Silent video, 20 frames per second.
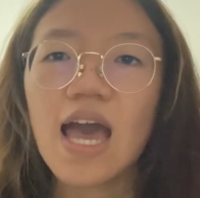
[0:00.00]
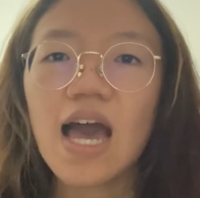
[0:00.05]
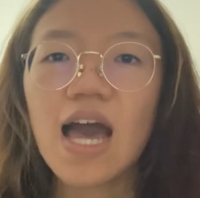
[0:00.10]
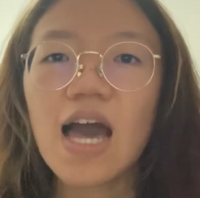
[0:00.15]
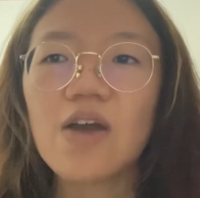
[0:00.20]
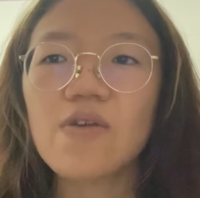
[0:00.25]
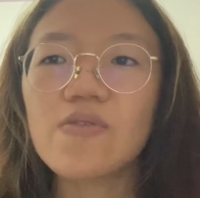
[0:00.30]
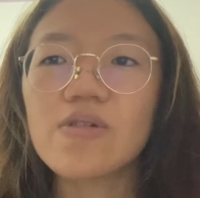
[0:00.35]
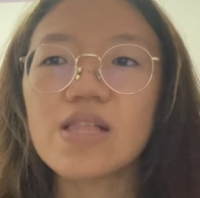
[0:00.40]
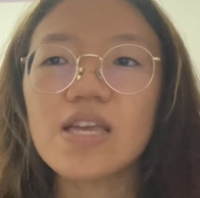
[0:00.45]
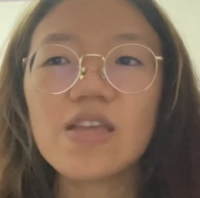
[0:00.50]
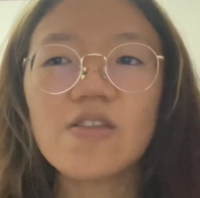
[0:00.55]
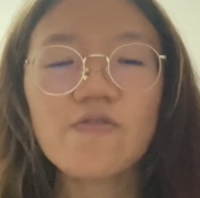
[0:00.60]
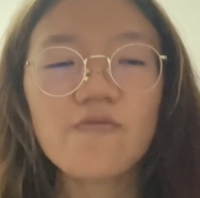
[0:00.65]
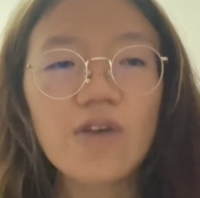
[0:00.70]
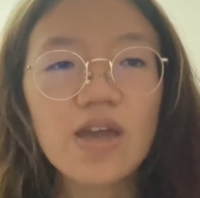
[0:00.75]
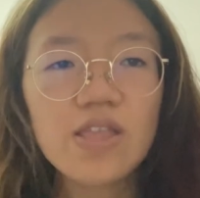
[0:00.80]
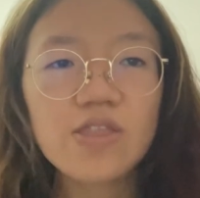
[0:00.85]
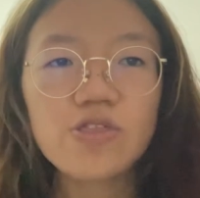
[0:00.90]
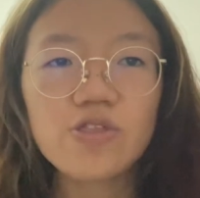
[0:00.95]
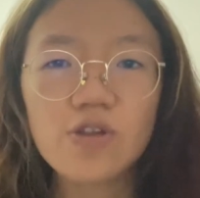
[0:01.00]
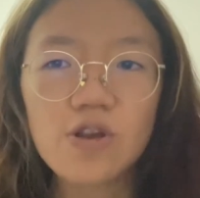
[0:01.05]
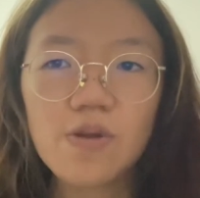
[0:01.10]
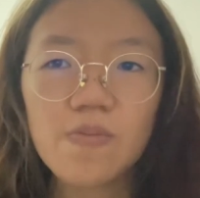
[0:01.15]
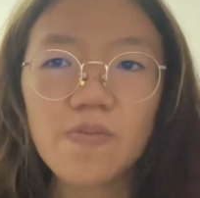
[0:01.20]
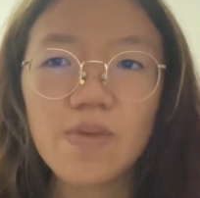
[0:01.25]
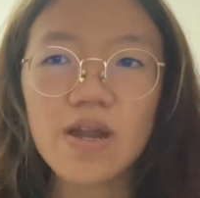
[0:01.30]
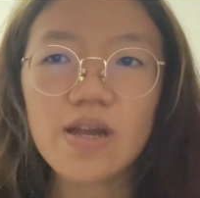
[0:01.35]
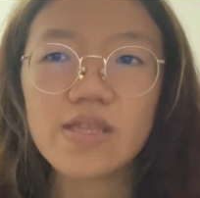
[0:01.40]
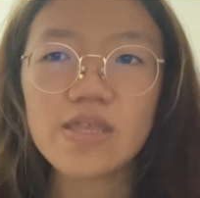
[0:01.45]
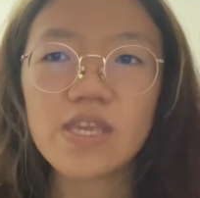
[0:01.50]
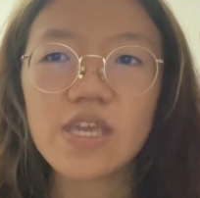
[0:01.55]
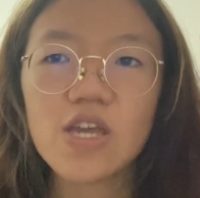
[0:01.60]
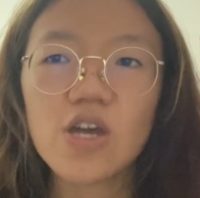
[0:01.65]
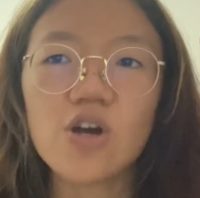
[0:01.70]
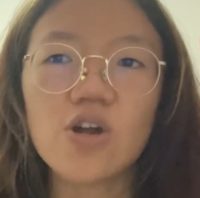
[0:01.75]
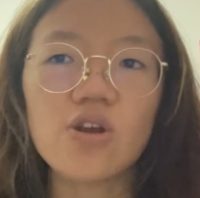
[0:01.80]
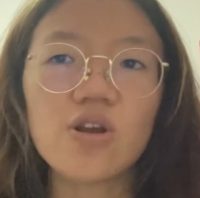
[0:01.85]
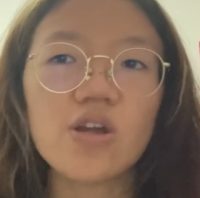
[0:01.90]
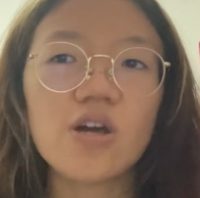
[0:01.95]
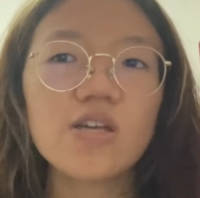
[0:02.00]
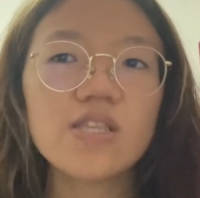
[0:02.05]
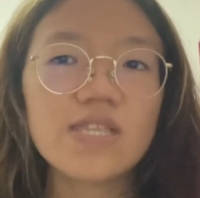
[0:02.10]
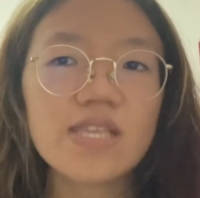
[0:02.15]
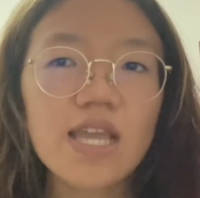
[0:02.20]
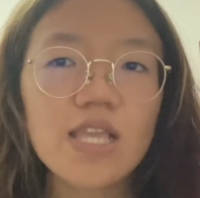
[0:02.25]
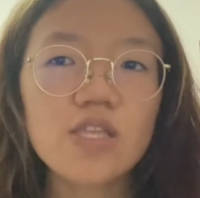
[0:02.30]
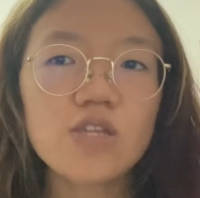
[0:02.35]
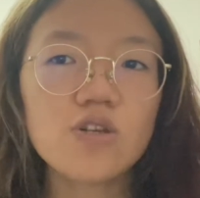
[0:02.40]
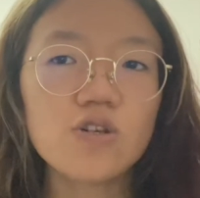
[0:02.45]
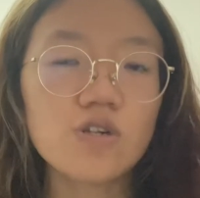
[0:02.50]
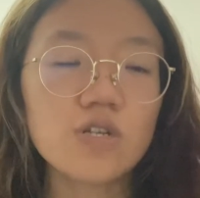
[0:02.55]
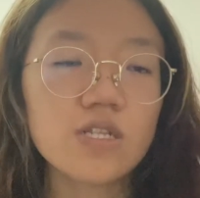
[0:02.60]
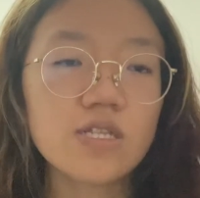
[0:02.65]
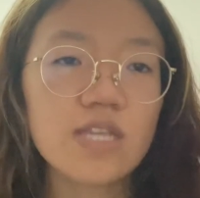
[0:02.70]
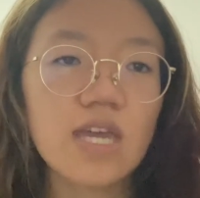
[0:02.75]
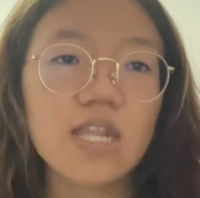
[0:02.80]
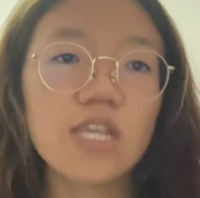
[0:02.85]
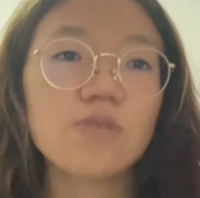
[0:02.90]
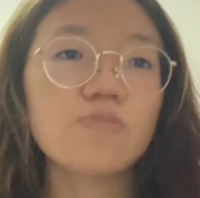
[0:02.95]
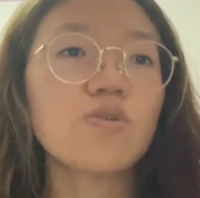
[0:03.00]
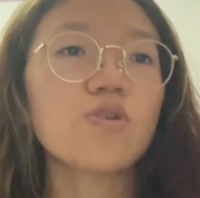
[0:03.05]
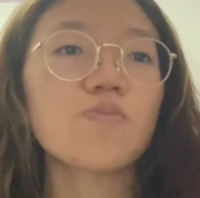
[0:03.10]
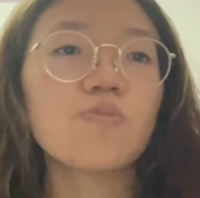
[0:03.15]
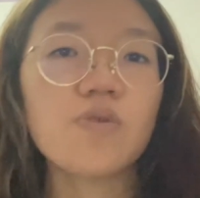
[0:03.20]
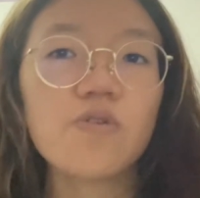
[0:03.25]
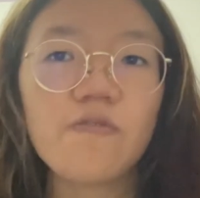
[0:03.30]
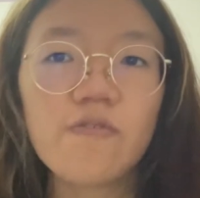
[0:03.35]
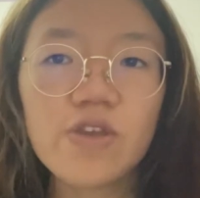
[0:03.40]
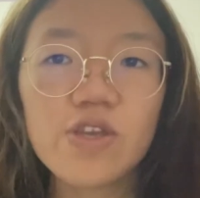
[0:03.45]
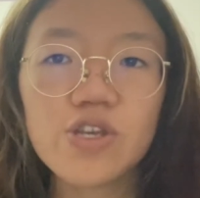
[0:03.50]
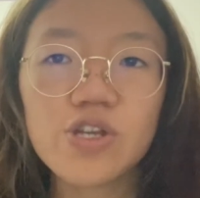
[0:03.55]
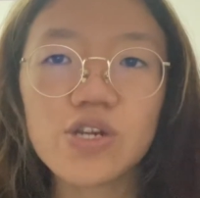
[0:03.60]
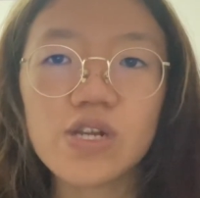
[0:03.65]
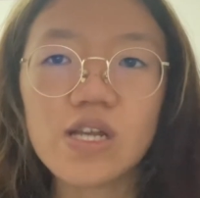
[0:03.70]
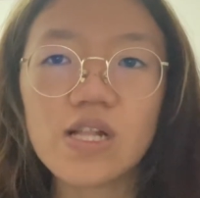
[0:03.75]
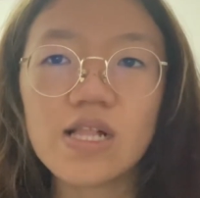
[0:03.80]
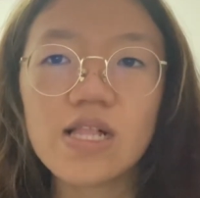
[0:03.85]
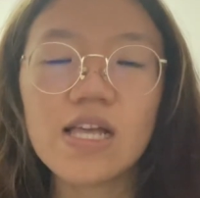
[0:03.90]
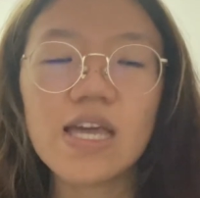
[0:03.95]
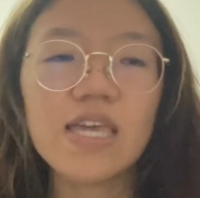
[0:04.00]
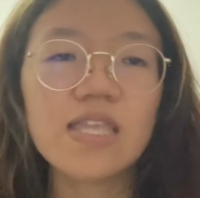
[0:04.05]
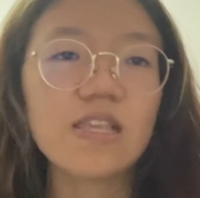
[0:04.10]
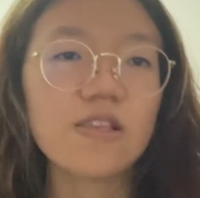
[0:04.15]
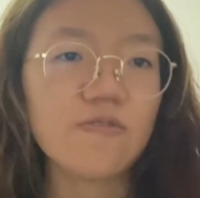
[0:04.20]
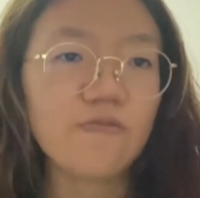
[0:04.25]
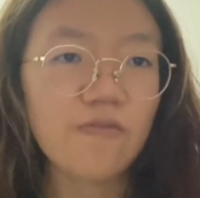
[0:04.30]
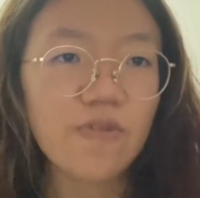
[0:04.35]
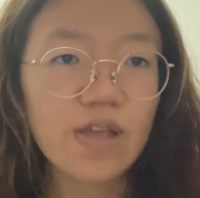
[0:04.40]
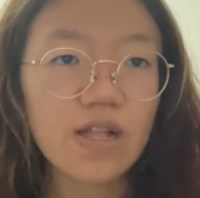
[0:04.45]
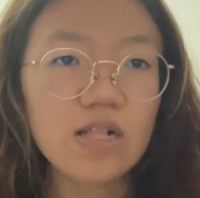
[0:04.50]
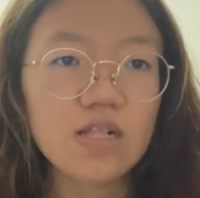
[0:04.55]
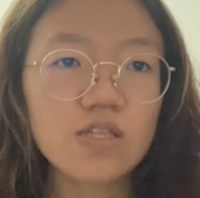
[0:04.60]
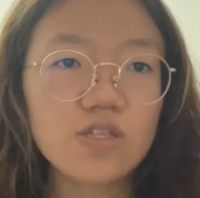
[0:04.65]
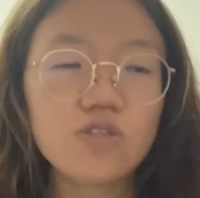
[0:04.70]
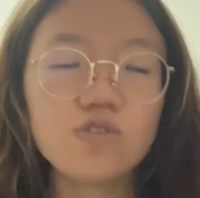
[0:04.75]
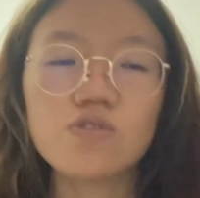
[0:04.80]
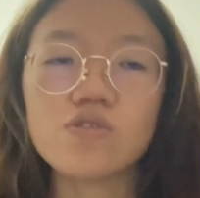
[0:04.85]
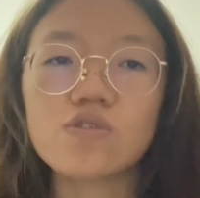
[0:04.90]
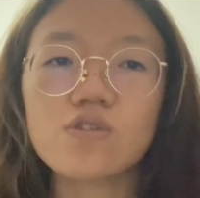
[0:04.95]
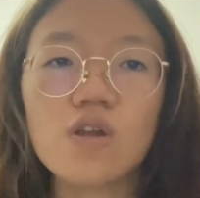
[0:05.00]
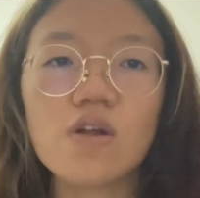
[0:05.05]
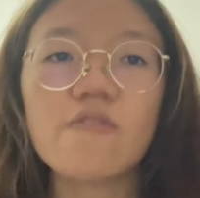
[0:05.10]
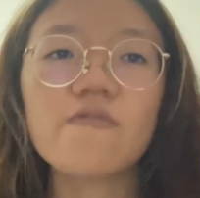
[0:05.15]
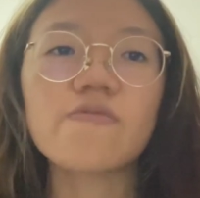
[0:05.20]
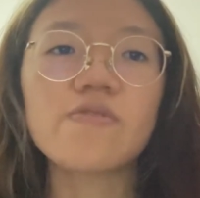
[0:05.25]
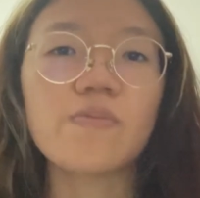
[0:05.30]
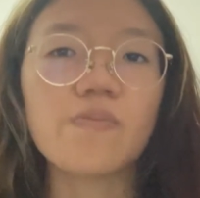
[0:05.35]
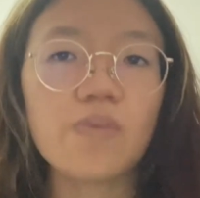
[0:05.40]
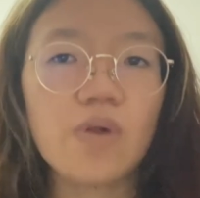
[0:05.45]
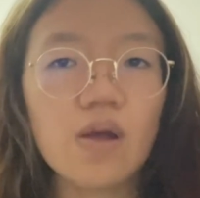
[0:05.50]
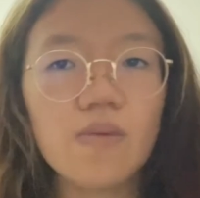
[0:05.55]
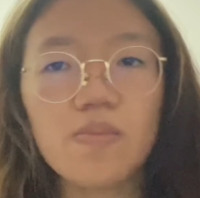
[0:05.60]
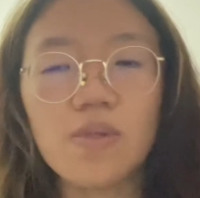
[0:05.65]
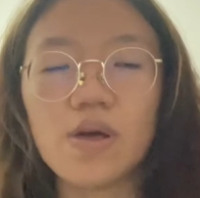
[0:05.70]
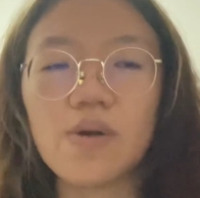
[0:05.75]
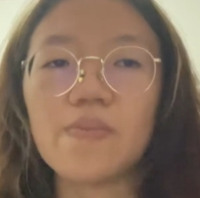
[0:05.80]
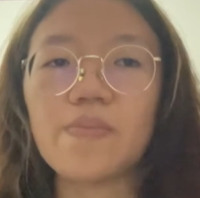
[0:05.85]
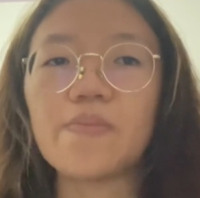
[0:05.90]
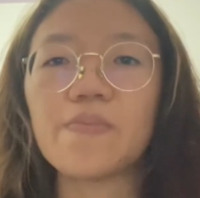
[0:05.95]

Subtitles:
I will invite third party or outside course that is more professional in this field to solve the problem.